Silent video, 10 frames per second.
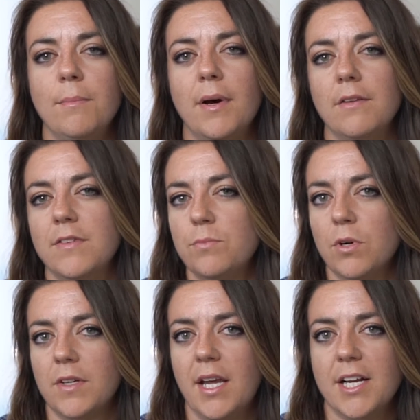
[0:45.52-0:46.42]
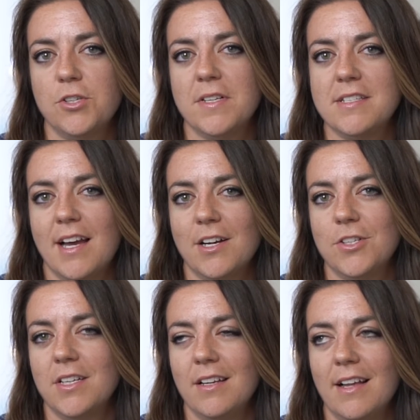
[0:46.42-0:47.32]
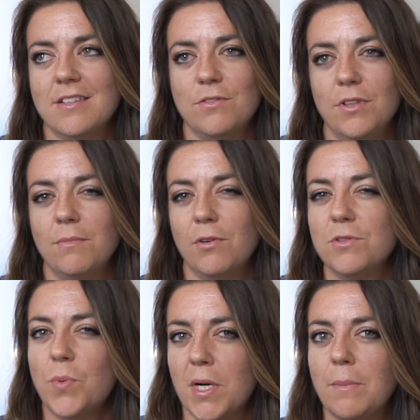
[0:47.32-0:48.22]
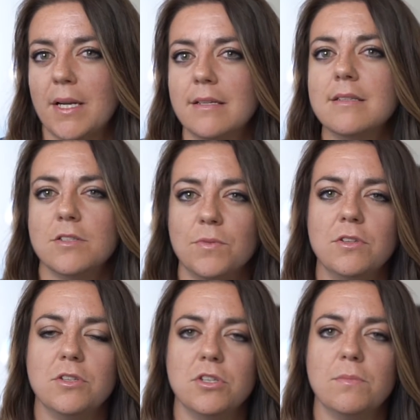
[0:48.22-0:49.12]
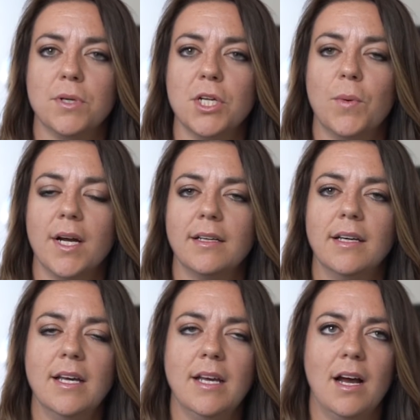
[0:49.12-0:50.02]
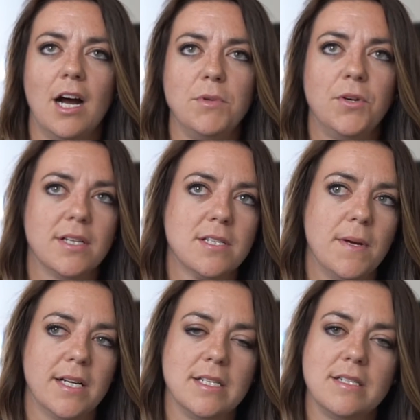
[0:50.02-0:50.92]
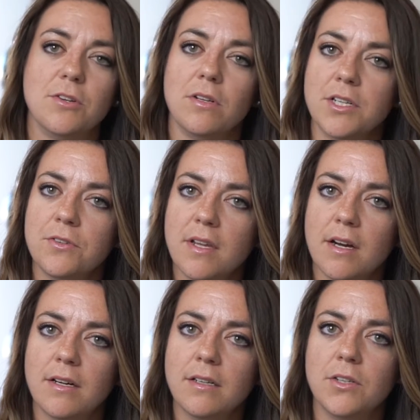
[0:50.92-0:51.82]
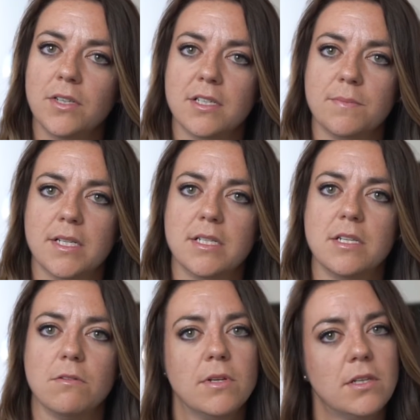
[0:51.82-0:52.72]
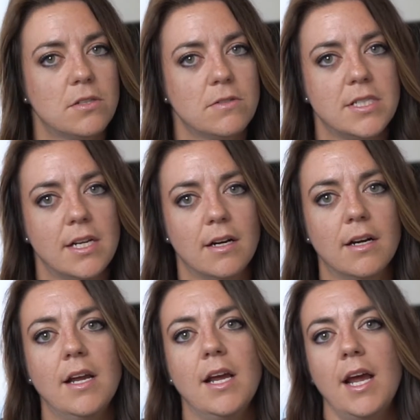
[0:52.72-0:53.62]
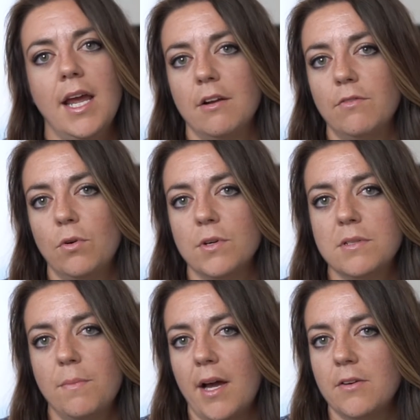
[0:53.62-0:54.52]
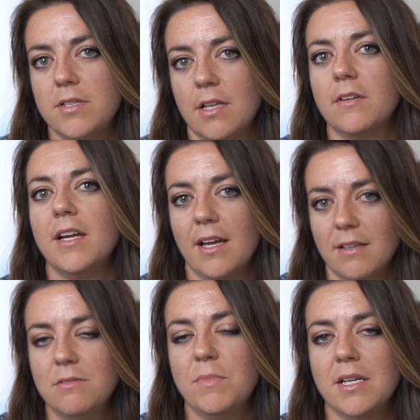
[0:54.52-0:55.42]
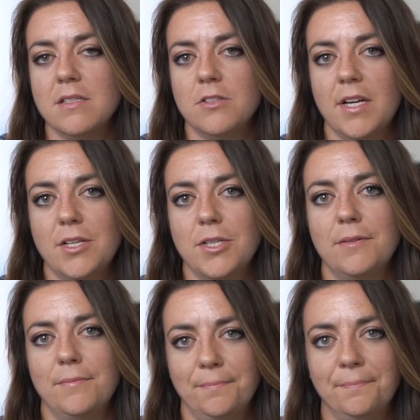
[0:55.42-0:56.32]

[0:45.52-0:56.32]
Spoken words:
But if it's more of a cash transaction, it can last only about 20 minutes. It's usually pretty quick. You can expect to see your lender there. You can expect to see realtors there. And of course, the buyer, seller, and me as your agent.